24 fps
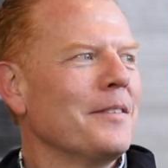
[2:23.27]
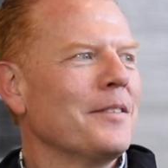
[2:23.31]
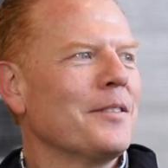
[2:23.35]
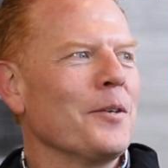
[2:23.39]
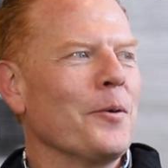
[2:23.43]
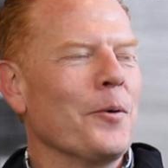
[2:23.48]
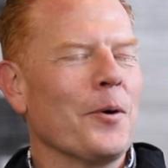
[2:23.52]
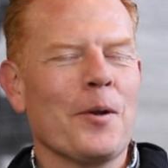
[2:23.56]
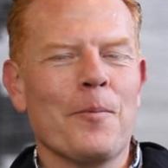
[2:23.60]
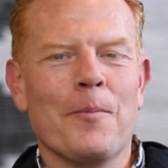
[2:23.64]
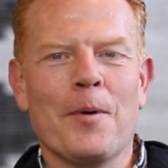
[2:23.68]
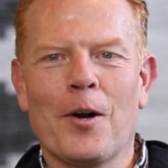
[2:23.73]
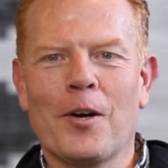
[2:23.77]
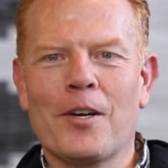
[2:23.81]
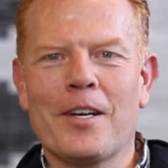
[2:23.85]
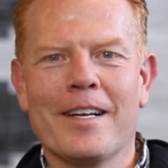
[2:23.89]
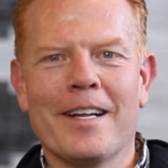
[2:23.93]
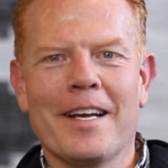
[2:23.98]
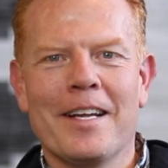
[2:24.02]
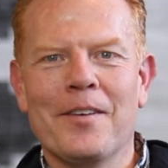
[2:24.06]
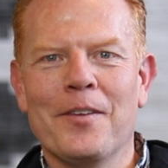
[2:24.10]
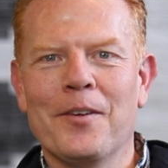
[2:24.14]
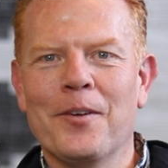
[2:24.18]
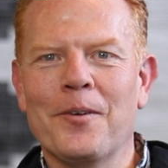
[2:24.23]
so what do Mark
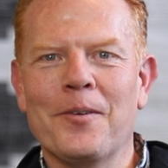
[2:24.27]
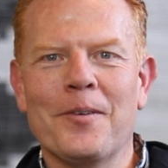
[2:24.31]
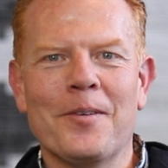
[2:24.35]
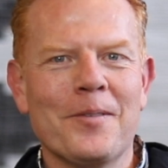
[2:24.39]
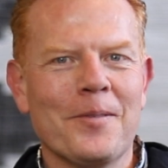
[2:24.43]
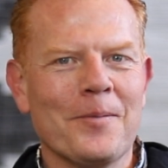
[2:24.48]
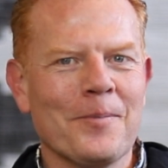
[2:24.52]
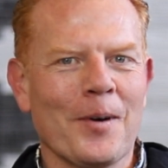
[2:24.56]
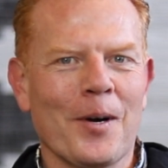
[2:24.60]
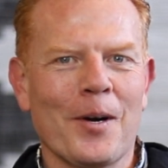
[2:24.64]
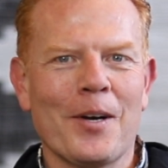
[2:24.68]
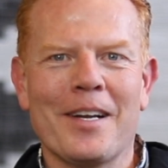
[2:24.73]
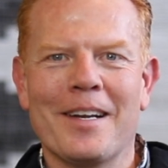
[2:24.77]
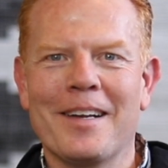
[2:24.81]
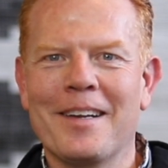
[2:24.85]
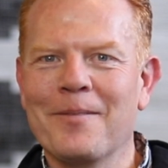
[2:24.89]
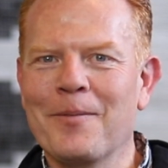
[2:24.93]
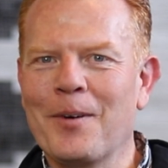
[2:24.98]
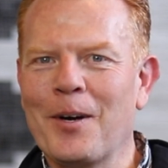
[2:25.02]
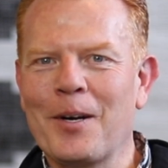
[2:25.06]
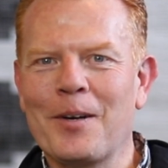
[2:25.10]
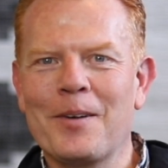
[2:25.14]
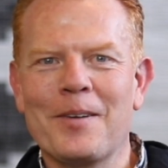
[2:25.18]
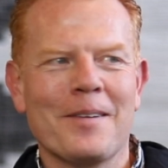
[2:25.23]
and I do? Mark
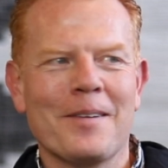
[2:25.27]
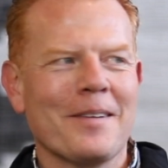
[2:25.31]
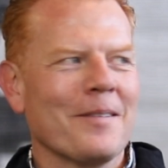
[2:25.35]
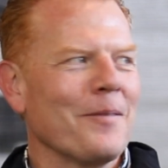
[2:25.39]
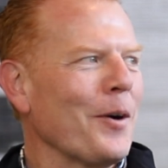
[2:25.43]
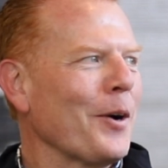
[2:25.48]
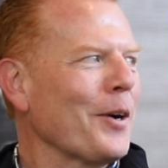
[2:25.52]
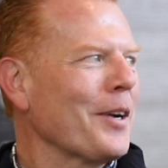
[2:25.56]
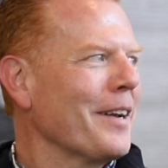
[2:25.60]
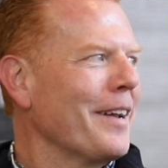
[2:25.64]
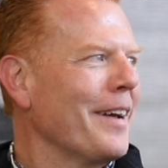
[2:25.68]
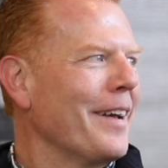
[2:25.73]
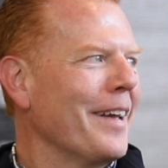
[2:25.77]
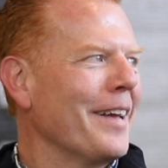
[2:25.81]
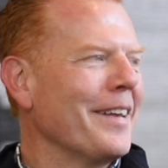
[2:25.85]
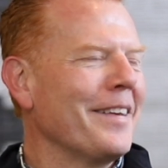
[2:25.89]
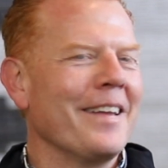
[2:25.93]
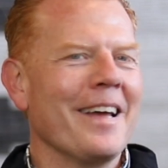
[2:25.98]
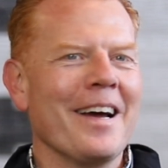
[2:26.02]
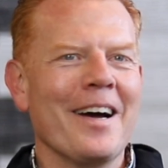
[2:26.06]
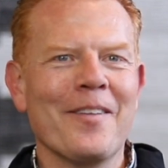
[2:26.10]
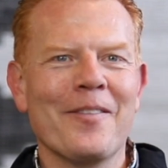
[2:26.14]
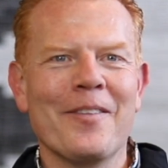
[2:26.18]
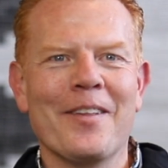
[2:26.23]
and I head
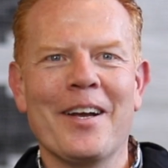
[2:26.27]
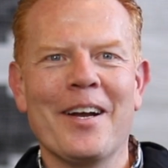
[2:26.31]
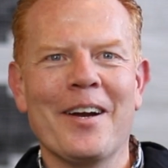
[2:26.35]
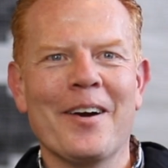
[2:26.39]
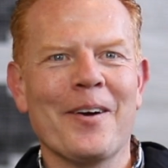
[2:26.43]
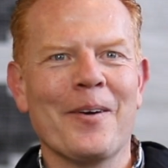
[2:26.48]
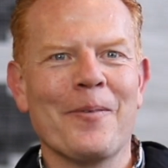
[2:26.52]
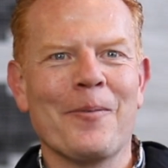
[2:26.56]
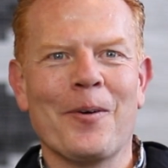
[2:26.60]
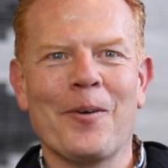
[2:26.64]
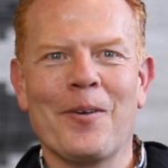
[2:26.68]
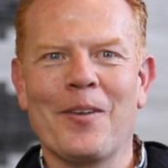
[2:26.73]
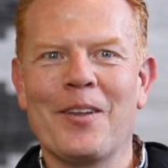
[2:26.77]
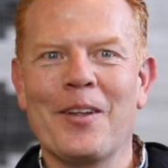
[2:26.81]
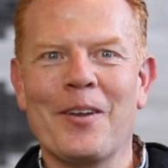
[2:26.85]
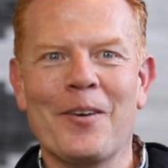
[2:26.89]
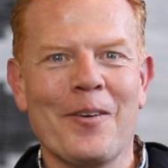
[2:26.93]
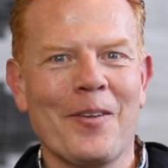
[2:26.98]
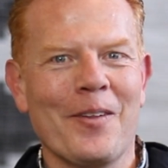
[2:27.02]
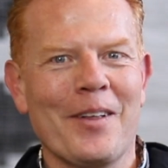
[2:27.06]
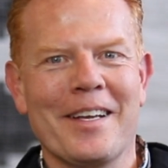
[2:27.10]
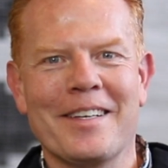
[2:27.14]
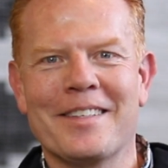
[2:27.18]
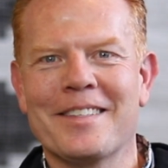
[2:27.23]
down there, and we're
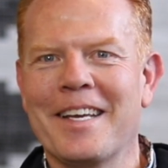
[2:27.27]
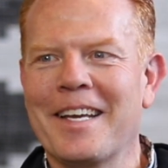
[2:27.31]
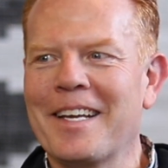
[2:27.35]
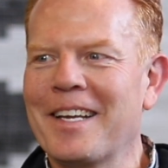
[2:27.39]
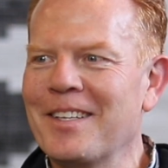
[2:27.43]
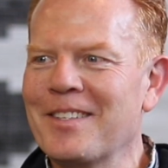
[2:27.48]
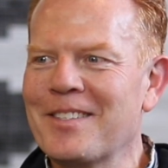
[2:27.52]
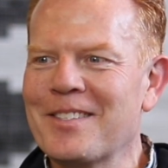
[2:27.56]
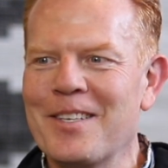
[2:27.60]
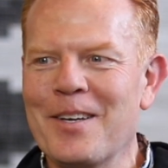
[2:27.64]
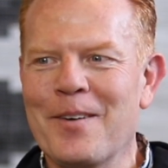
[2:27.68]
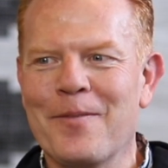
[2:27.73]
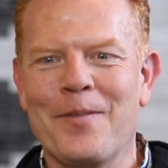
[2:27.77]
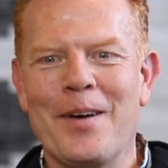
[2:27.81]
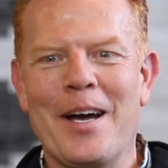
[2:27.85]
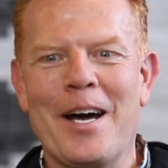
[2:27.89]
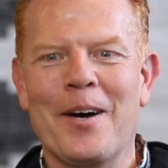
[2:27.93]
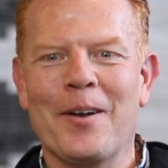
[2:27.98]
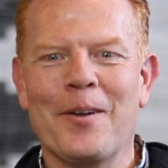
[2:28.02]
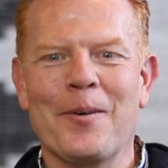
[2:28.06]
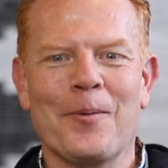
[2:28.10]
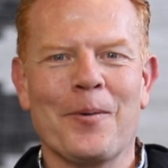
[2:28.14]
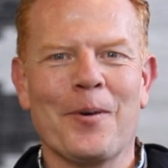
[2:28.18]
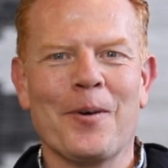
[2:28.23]
literally taking stuff
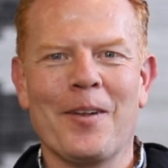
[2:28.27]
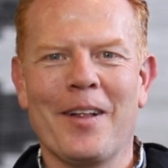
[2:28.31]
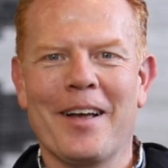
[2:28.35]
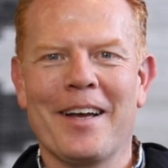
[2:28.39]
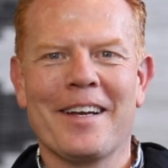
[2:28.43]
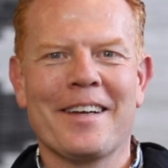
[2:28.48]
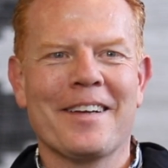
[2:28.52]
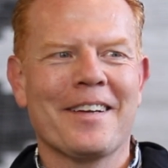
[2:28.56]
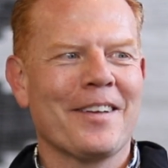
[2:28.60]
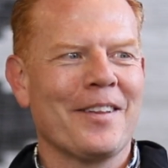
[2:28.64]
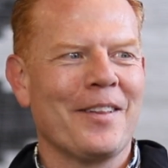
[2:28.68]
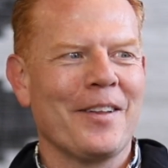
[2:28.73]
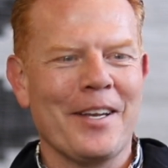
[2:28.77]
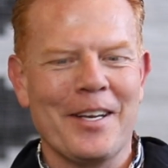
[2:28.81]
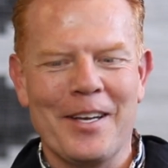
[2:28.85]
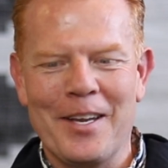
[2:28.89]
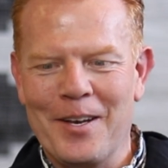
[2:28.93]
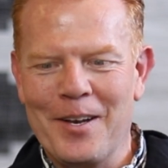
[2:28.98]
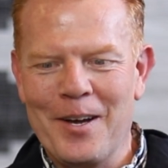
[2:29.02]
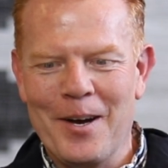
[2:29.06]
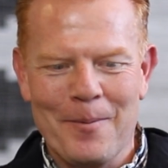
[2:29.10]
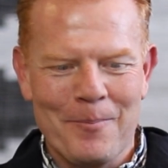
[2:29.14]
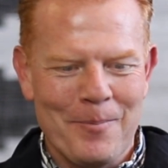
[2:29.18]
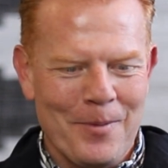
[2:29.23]
out, and we're like
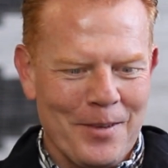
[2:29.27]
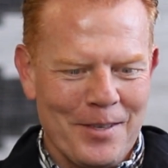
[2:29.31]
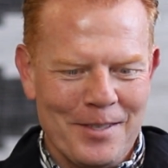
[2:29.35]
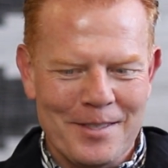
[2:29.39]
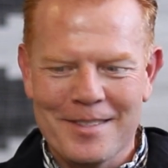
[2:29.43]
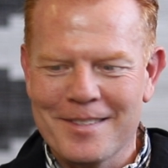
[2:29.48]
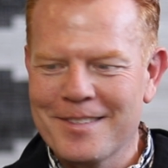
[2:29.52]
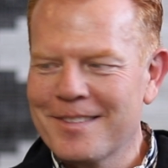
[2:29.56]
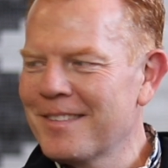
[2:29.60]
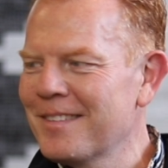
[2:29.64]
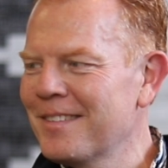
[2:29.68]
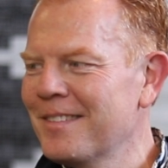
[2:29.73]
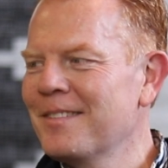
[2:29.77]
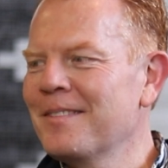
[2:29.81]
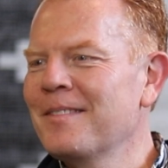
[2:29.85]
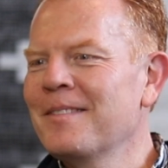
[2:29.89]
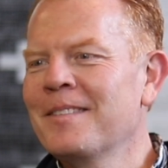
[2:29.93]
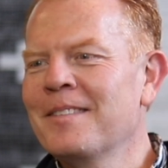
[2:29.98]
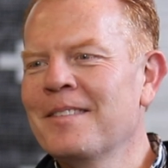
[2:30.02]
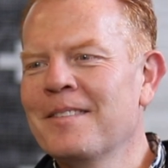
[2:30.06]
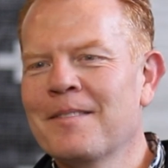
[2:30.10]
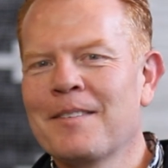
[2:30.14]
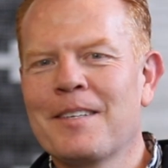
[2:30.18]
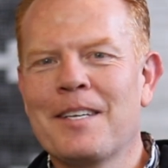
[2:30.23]
cleaning up this
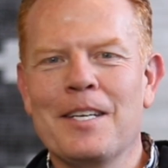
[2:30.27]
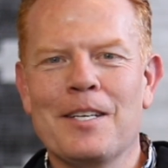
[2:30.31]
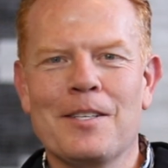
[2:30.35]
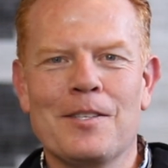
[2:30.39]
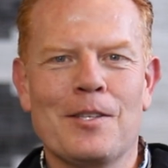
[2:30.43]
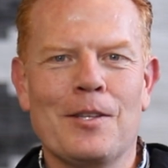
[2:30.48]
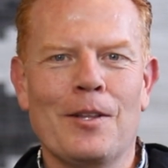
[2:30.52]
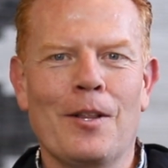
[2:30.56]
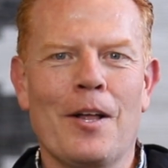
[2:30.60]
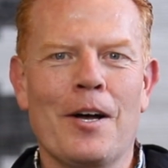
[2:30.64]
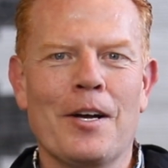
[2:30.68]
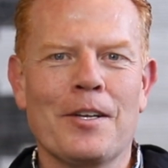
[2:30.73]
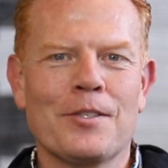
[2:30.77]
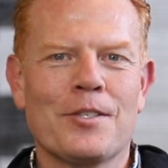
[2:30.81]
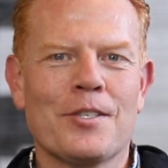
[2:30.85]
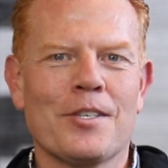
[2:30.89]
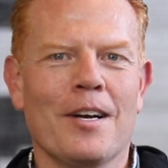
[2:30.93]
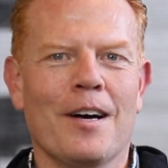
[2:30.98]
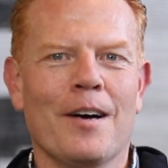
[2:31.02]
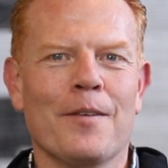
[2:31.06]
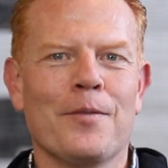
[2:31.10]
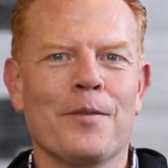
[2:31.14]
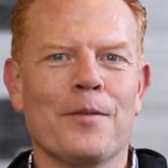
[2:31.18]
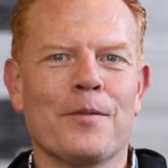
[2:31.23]
kid's lunch
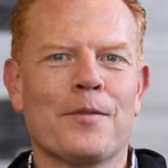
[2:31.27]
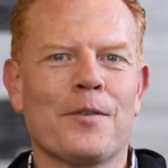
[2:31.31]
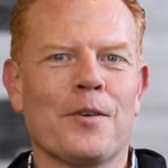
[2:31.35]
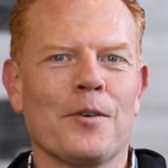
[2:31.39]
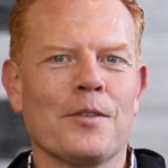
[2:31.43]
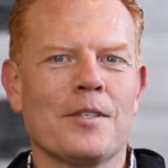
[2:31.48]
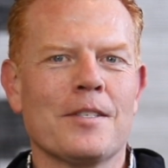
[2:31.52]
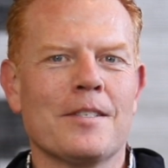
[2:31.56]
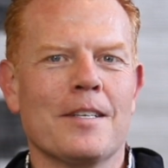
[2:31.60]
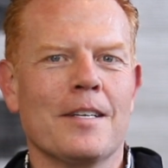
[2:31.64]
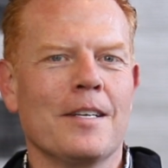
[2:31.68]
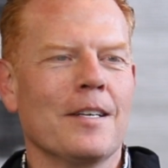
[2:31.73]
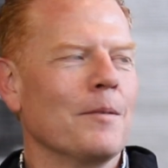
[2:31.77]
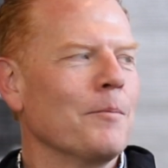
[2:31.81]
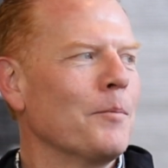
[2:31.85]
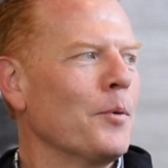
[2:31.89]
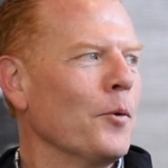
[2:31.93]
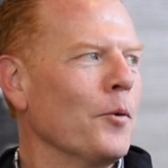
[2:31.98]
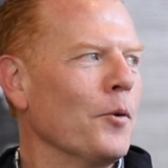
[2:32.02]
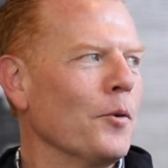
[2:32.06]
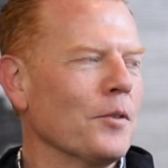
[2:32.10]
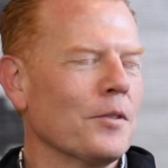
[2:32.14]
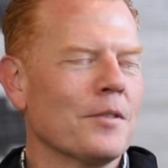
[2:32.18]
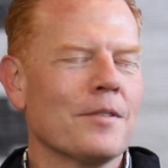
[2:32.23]
off of Christine
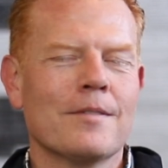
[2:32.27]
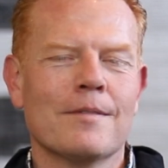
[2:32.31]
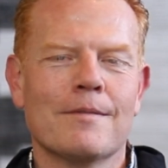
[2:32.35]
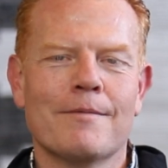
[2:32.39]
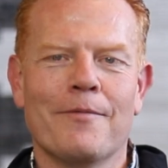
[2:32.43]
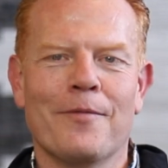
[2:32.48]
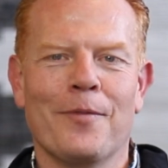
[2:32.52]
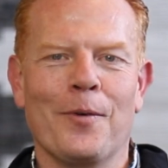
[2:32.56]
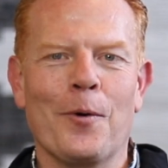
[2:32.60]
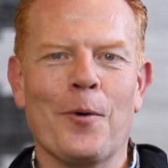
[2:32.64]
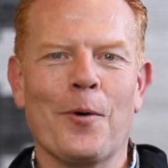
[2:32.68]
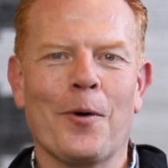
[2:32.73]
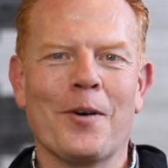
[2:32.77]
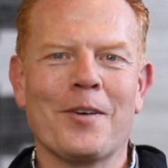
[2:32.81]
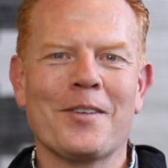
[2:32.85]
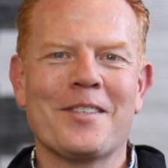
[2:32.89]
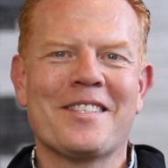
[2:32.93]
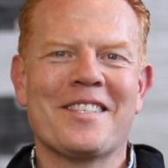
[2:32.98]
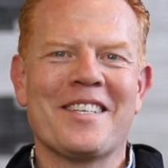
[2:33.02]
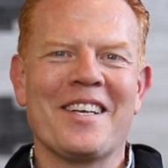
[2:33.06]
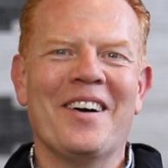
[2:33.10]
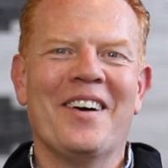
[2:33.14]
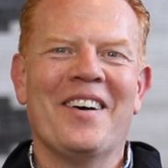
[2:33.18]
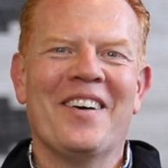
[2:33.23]
Poole's floor.
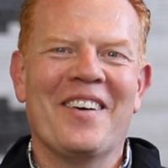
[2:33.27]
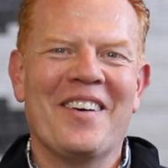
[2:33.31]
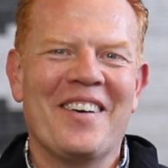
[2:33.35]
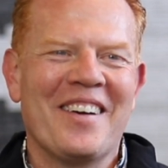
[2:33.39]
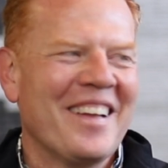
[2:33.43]
So